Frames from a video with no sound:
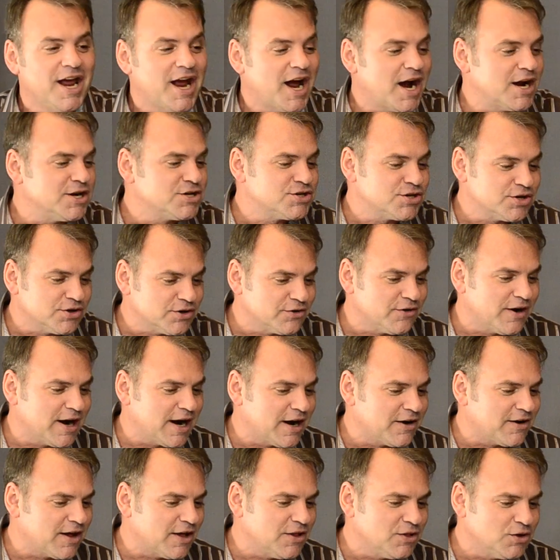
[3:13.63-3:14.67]
I turn around
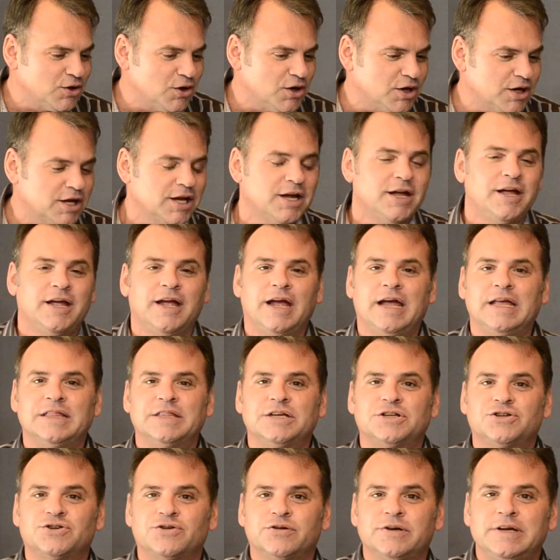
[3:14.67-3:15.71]
and I look, and
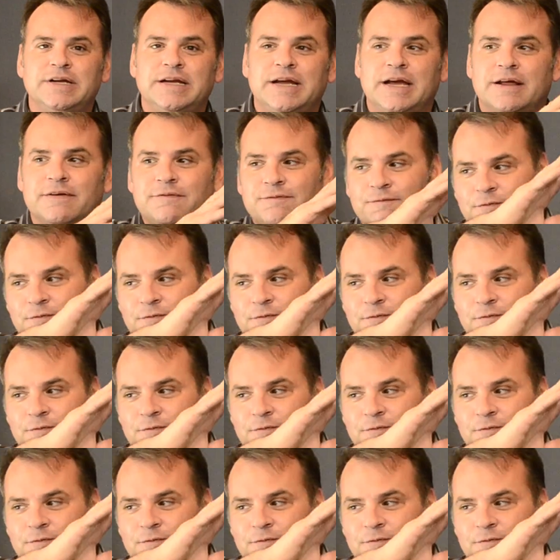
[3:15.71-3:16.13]
the tree had